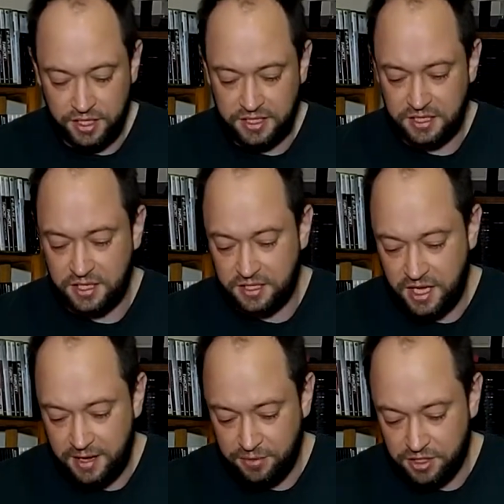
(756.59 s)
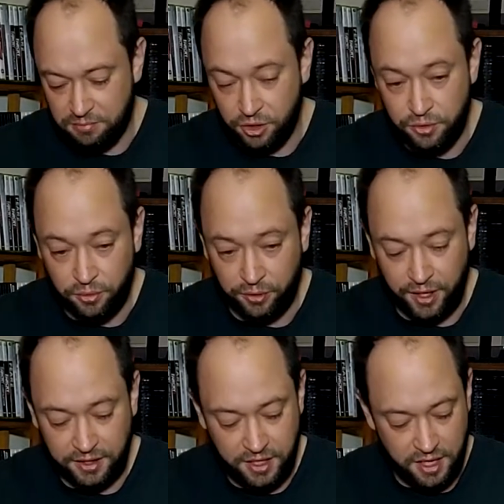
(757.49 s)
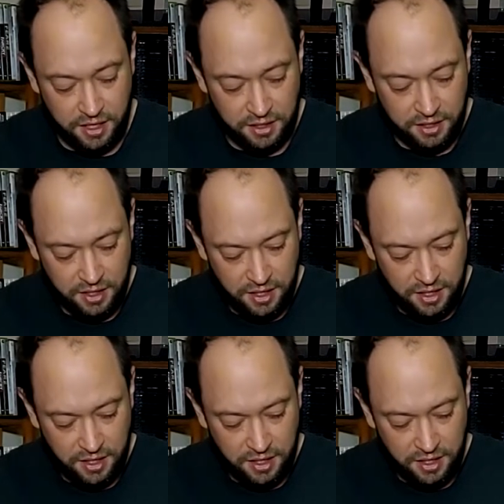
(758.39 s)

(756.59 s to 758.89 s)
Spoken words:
This is the same as the blue one right there.